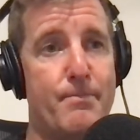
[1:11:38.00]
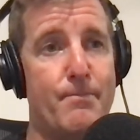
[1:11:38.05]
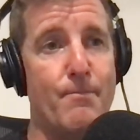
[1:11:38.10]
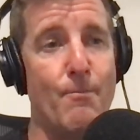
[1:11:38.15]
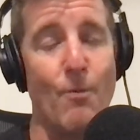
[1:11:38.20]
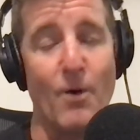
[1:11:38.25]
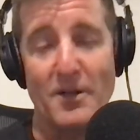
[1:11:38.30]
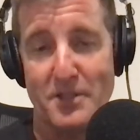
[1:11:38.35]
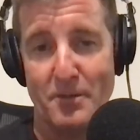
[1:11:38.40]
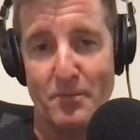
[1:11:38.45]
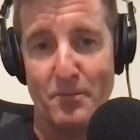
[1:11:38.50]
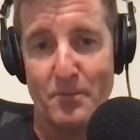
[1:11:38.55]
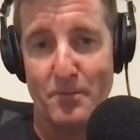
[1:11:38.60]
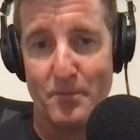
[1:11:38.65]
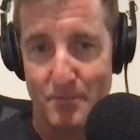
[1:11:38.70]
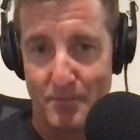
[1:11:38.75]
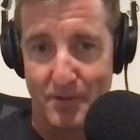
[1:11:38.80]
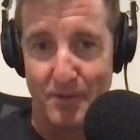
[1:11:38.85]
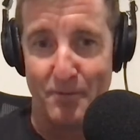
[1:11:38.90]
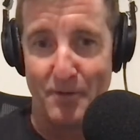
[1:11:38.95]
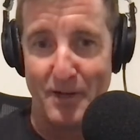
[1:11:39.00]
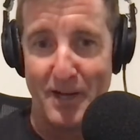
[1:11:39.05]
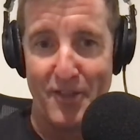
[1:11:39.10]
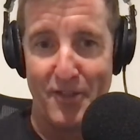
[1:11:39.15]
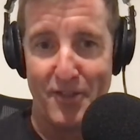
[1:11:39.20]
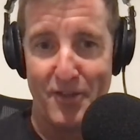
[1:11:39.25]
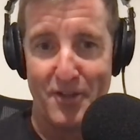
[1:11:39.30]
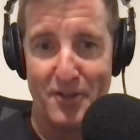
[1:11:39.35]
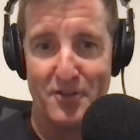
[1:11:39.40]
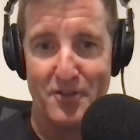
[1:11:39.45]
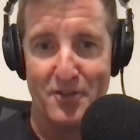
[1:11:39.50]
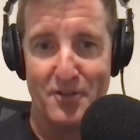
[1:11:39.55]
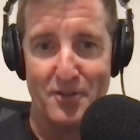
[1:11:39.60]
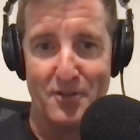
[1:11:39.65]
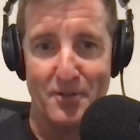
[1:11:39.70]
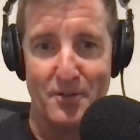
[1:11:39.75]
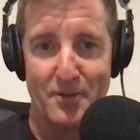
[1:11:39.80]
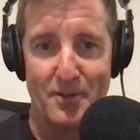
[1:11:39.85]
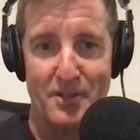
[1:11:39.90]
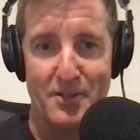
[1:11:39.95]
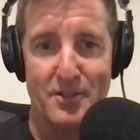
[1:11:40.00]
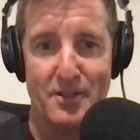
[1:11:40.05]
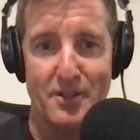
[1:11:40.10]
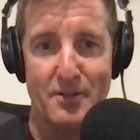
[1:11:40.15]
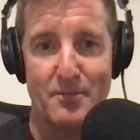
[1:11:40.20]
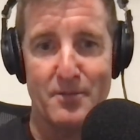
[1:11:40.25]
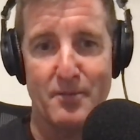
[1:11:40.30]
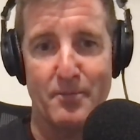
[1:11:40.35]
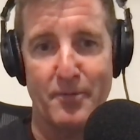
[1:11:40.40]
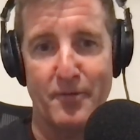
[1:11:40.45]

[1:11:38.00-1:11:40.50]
Was it the right thing to do in terms of